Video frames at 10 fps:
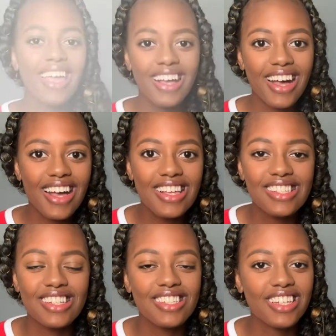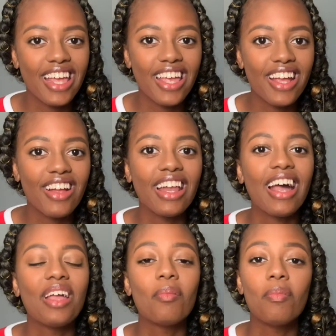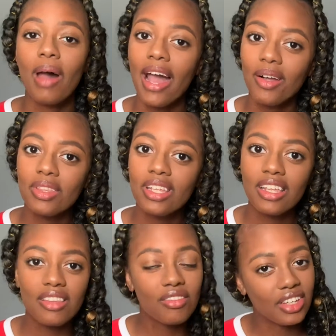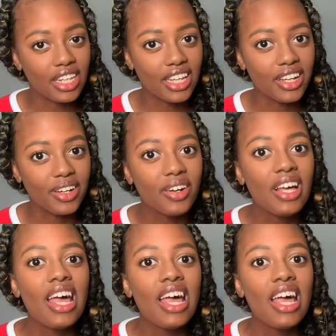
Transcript: guys, it's Shay here and I am back with another video.